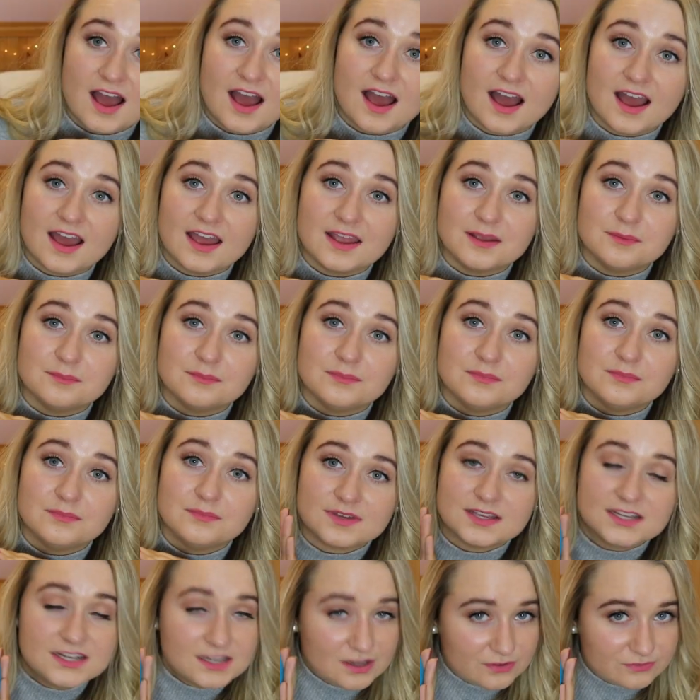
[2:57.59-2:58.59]
I'm
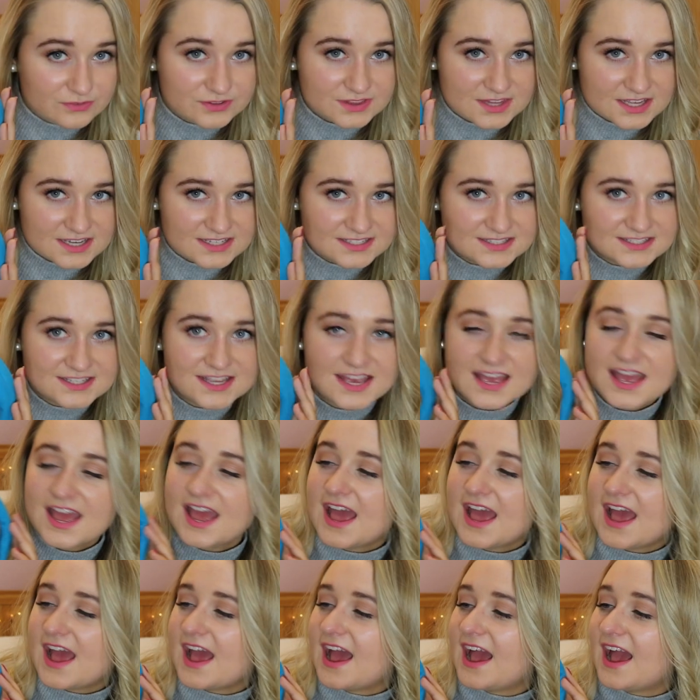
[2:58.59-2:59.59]
in love with this,
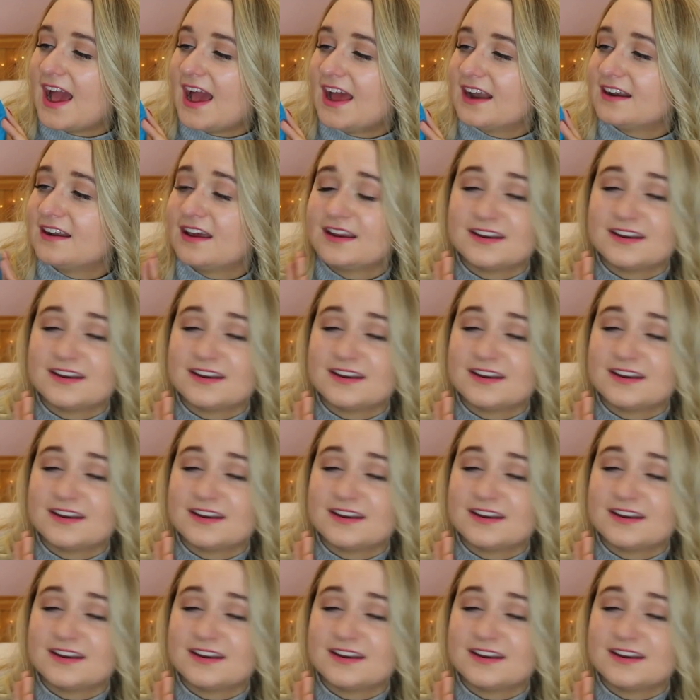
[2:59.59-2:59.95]
and